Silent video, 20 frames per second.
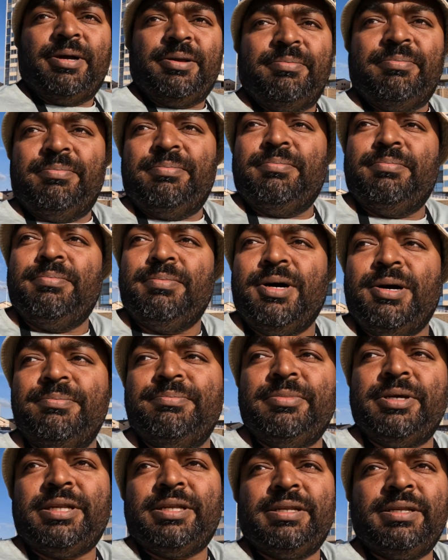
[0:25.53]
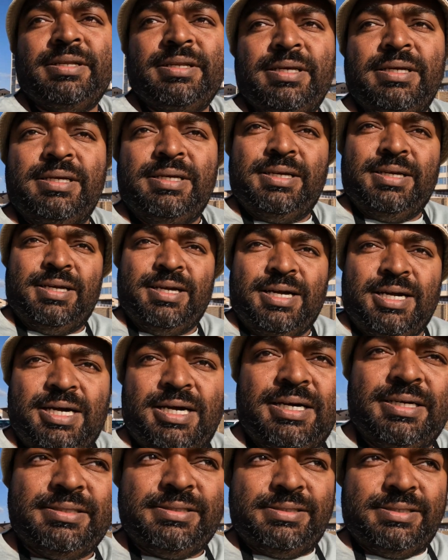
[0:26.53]
mom and
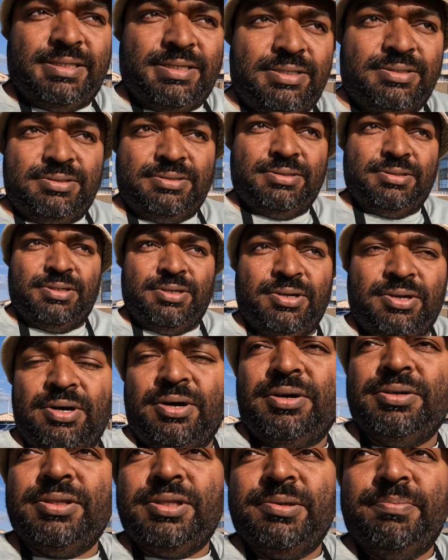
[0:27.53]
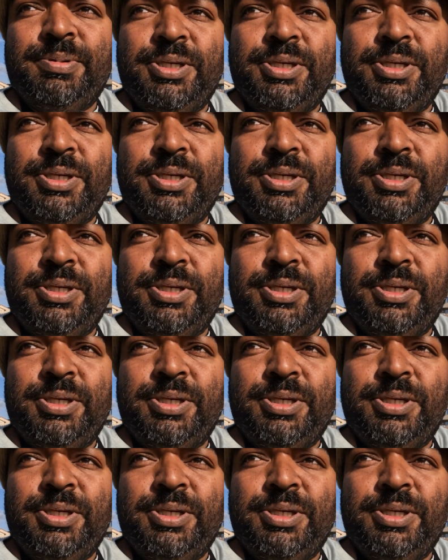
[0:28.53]
aunt are on the